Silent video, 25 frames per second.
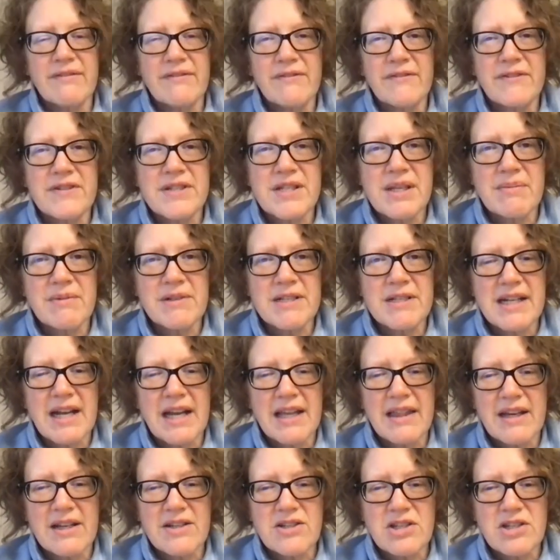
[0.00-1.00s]
For some reason I
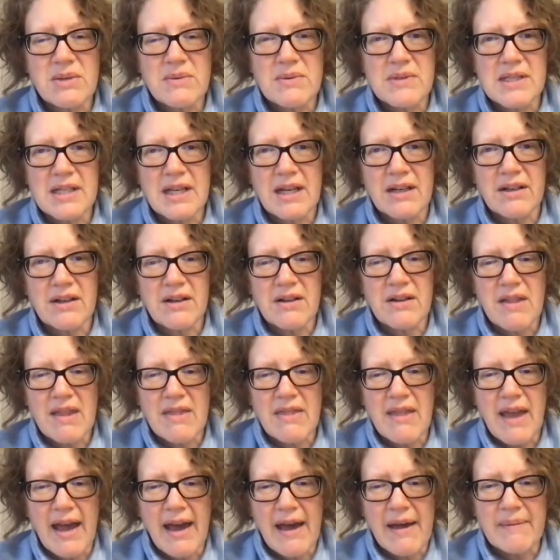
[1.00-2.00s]
thought she was younger than
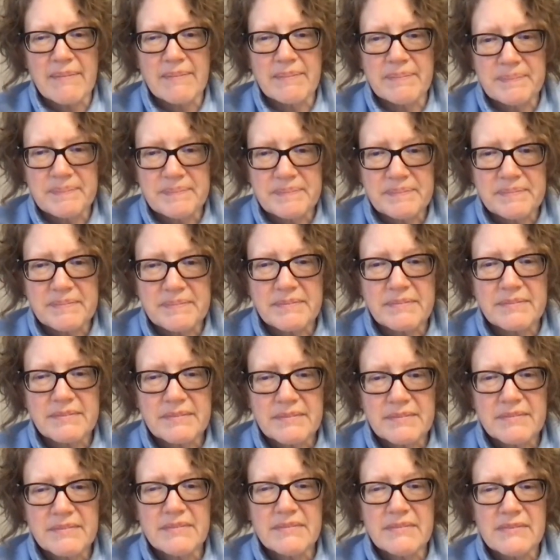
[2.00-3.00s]
that,
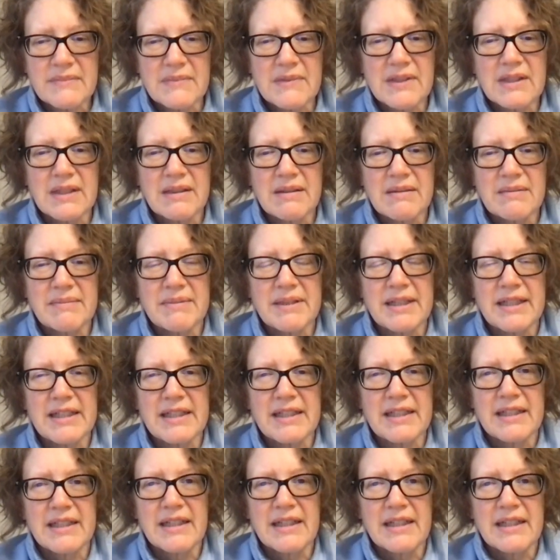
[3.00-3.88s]
but